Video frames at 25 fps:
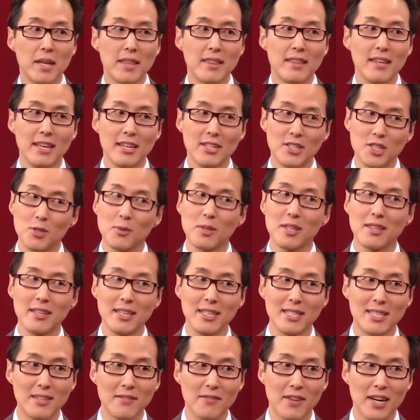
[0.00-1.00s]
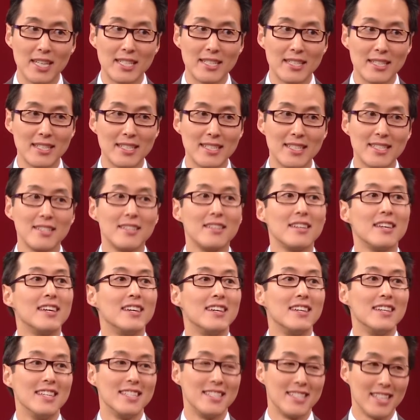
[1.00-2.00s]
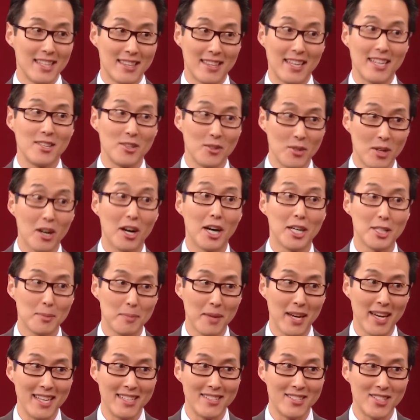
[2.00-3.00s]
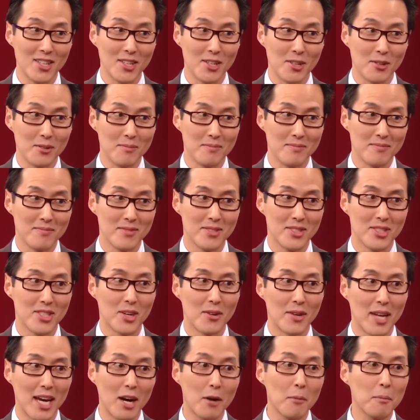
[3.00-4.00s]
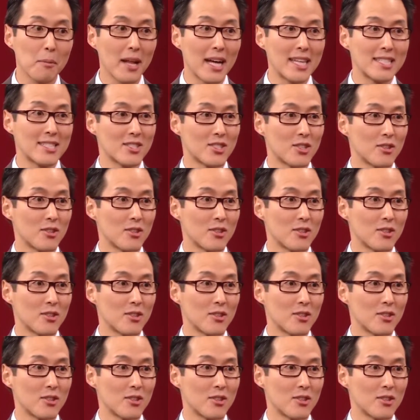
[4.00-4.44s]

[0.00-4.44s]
But the issue with these devices is that they do cause pain too. So now plastic